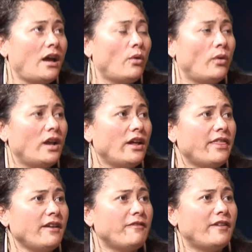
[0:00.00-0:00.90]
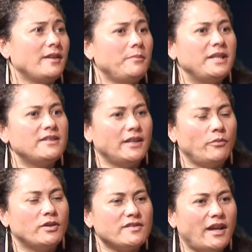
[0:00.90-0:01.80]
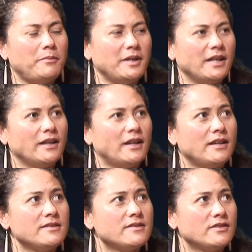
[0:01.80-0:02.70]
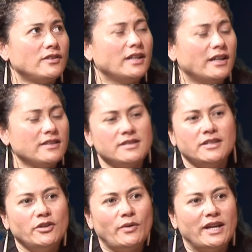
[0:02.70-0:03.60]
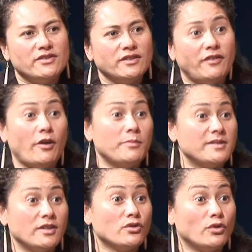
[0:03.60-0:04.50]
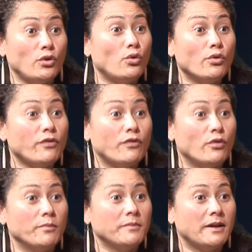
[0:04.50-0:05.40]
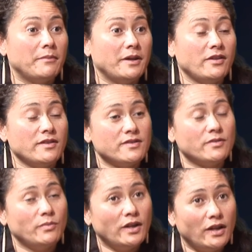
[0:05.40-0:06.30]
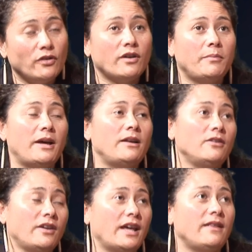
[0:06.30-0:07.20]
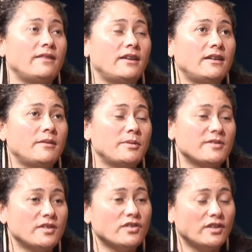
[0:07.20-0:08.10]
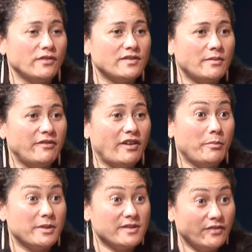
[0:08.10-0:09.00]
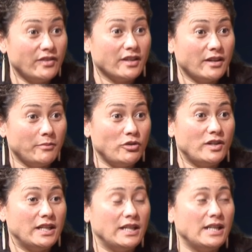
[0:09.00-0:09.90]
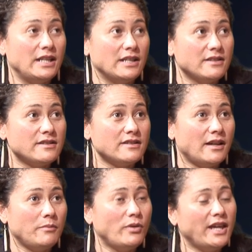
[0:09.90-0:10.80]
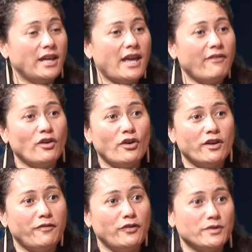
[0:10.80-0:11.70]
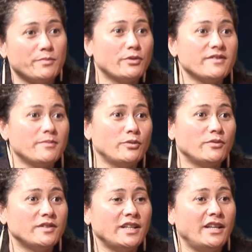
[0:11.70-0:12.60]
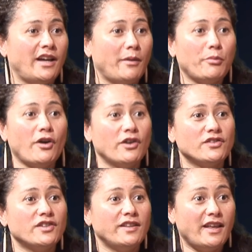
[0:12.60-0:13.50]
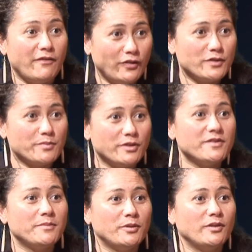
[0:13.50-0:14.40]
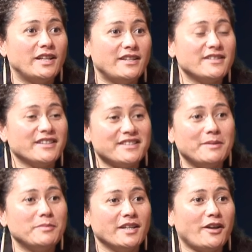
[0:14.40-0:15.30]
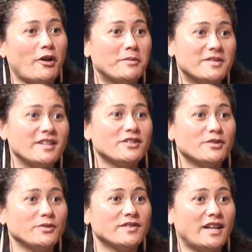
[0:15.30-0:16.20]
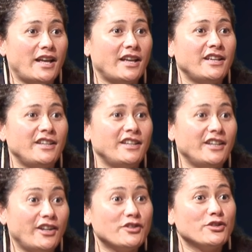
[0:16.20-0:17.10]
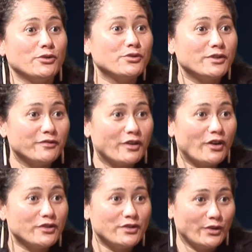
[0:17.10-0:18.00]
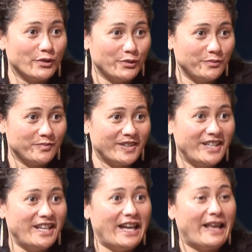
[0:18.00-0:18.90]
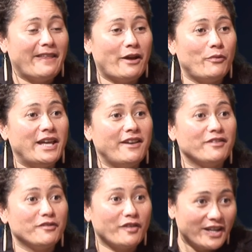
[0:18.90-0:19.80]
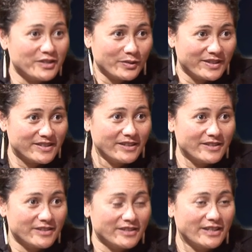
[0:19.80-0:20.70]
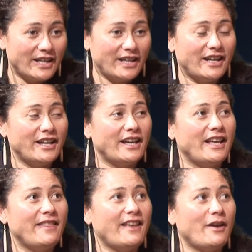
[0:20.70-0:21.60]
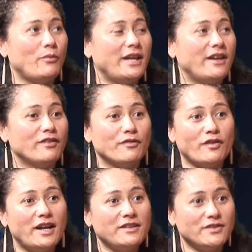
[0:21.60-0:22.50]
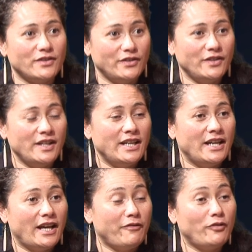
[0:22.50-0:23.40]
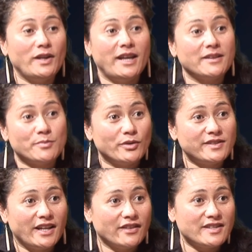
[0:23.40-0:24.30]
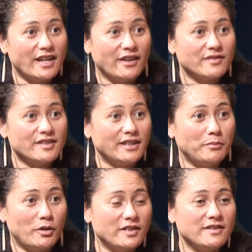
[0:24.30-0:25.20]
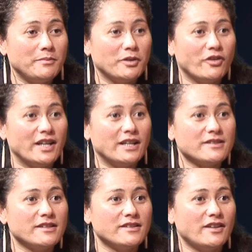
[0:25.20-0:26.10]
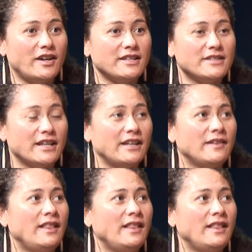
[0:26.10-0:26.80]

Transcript: Well, I think fundamentally what's happening is still a continuation of homosexual law reform, because when I look at the position of some of our Pacific community leaders, we haven't got a first principled approach, and that first principle is accepting homosexuals are, you know, children of God too, and that we have the right to exist, and that we have the right to fully express ourselves in a modern democratic society.